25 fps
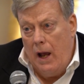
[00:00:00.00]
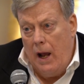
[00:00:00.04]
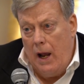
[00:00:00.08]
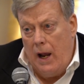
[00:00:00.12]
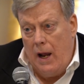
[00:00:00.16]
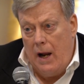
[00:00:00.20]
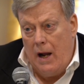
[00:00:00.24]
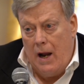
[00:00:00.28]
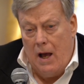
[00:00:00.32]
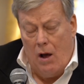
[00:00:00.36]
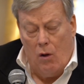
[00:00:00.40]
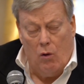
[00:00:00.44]

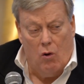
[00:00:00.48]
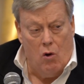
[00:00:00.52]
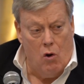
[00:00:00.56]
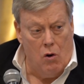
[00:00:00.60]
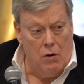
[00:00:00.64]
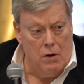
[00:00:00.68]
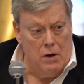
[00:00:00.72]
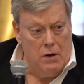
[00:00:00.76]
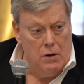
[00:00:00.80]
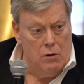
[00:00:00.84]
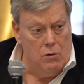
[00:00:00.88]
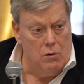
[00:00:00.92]
And how
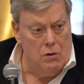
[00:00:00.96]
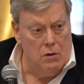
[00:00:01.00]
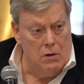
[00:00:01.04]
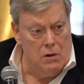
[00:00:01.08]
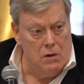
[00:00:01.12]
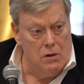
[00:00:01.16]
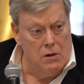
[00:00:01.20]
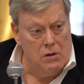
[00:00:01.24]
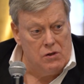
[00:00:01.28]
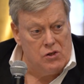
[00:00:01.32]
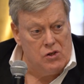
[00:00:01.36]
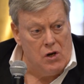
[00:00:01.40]
long are you
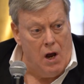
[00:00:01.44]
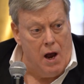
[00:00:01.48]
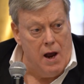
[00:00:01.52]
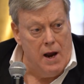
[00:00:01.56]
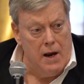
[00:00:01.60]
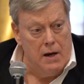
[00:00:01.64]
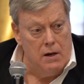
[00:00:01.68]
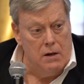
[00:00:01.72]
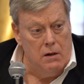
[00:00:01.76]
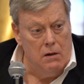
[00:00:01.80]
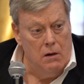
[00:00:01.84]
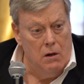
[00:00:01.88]
going to
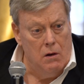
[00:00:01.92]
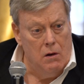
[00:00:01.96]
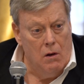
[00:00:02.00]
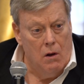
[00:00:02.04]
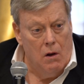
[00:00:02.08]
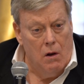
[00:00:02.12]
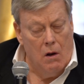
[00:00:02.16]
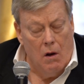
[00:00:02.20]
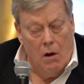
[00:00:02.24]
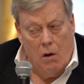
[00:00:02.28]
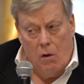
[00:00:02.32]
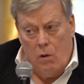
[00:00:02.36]
decide,
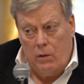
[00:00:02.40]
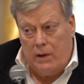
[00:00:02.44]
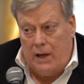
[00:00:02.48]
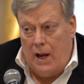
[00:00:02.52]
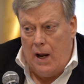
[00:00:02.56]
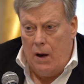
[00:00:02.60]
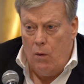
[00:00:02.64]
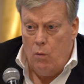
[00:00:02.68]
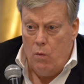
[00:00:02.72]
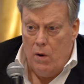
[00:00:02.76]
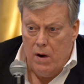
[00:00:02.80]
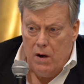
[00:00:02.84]

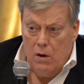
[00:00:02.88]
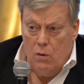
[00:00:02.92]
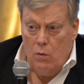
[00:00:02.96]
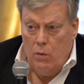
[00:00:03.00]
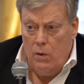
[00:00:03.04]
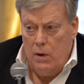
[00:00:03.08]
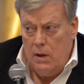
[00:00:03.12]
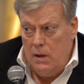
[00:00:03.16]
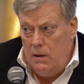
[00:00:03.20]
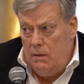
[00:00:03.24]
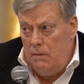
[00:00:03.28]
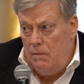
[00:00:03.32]
okay, when do
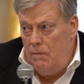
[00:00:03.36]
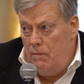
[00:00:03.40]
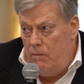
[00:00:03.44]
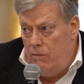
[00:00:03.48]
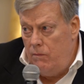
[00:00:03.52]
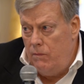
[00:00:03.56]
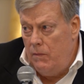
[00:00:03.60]
we...